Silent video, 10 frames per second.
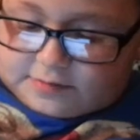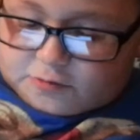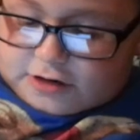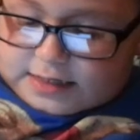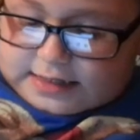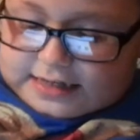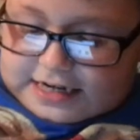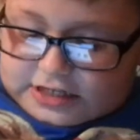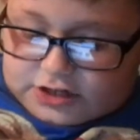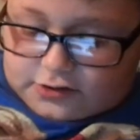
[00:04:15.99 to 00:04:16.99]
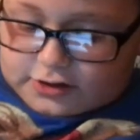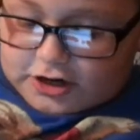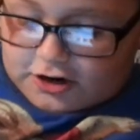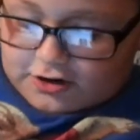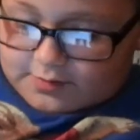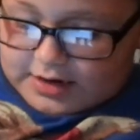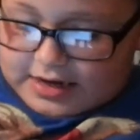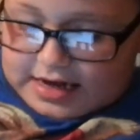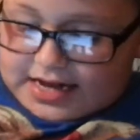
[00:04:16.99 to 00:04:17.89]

presidential term.